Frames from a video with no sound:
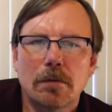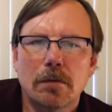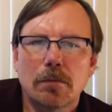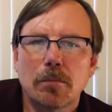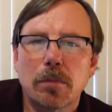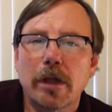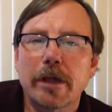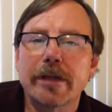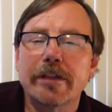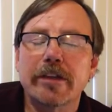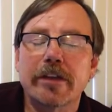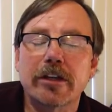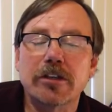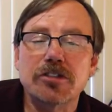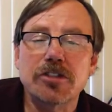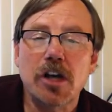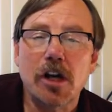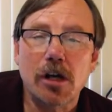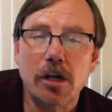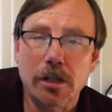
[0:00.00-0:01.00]
playing the
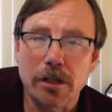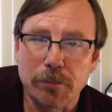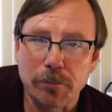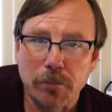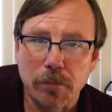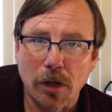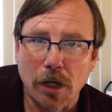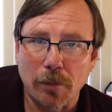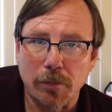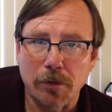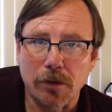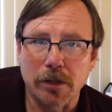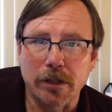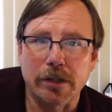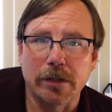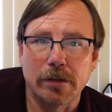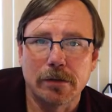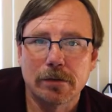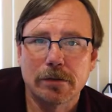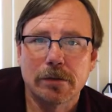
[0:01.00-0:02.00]
guitar improperly.
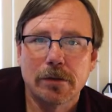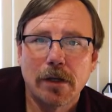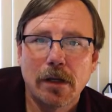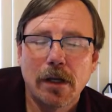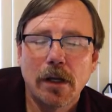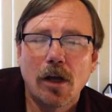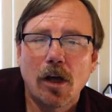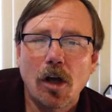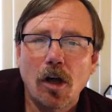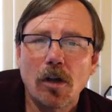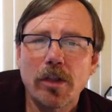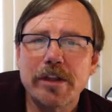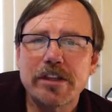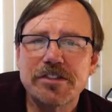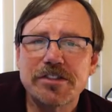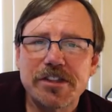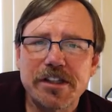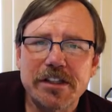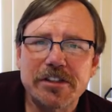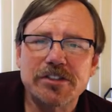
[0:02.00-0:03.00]
All
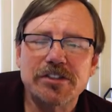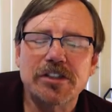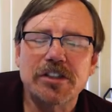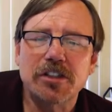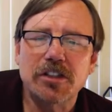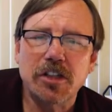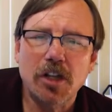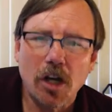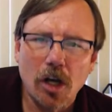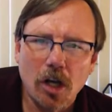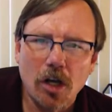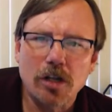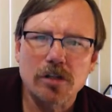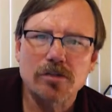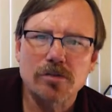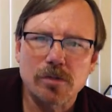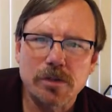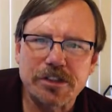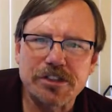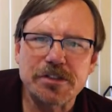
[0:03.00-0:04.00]
these things can cause
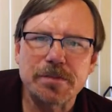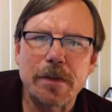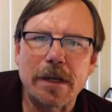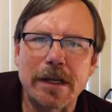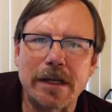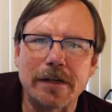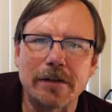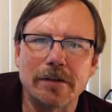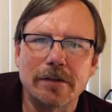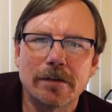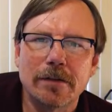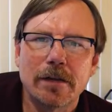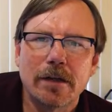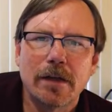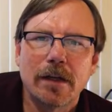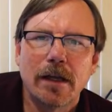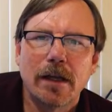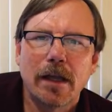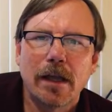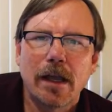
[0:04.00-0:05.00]
wrist pain.
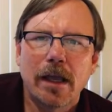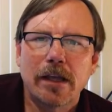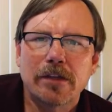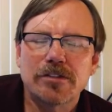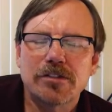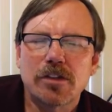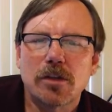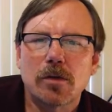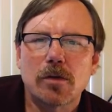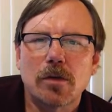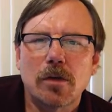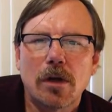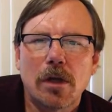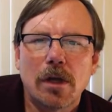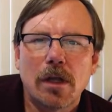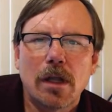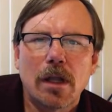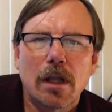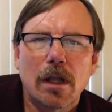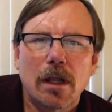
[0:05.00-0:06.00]
And so
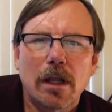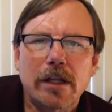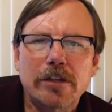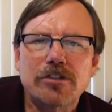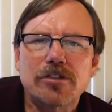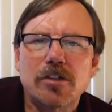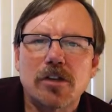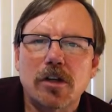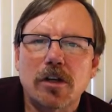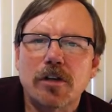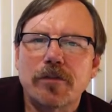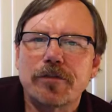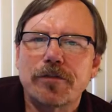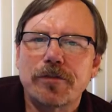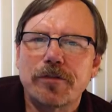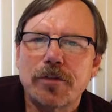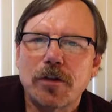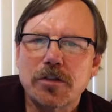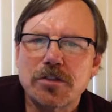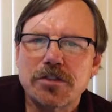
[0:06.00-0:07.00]
let's look
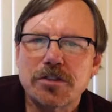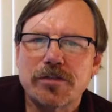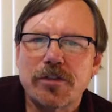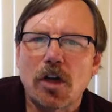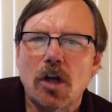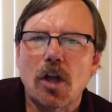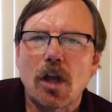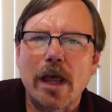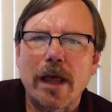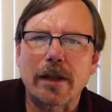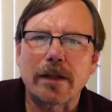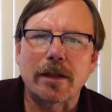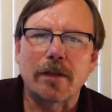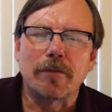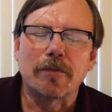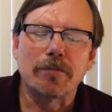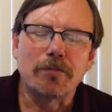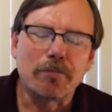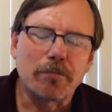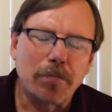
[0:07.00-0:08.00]
first of all at
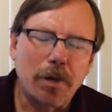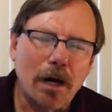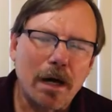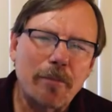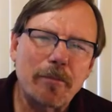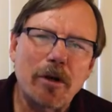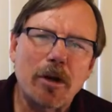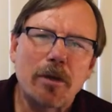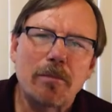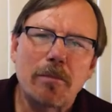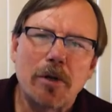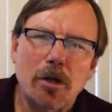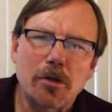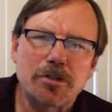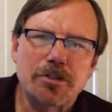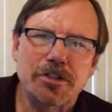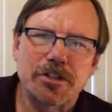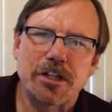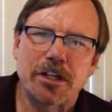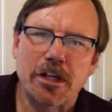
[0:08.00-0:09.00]
the primary
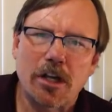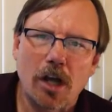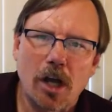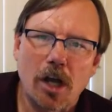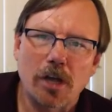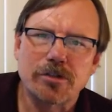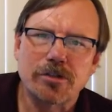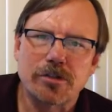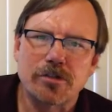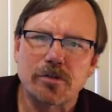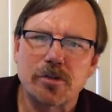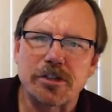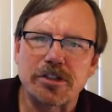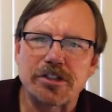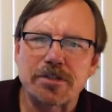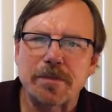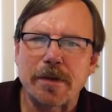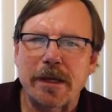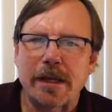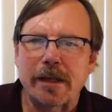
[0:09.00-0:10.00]
motion that causes
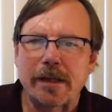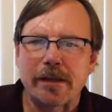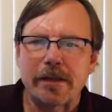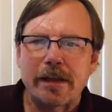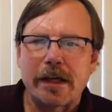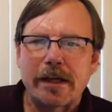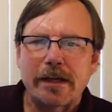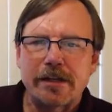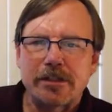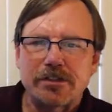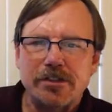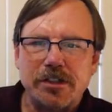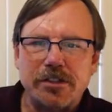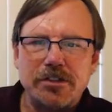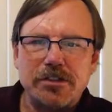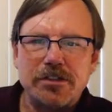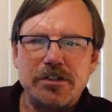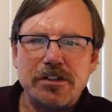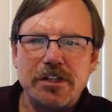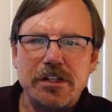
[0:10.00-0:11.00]
wrist pain, and that is
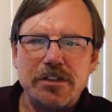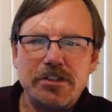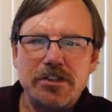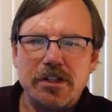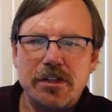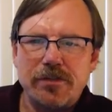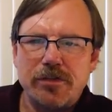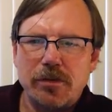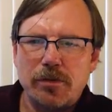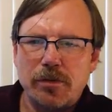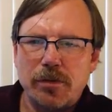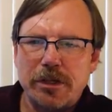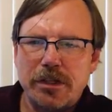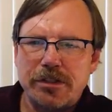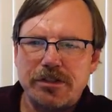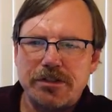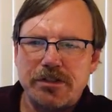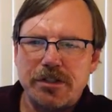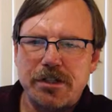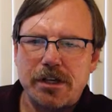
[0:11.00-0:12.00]
extension of the
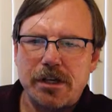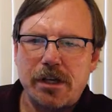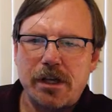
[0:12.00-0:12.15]
wrist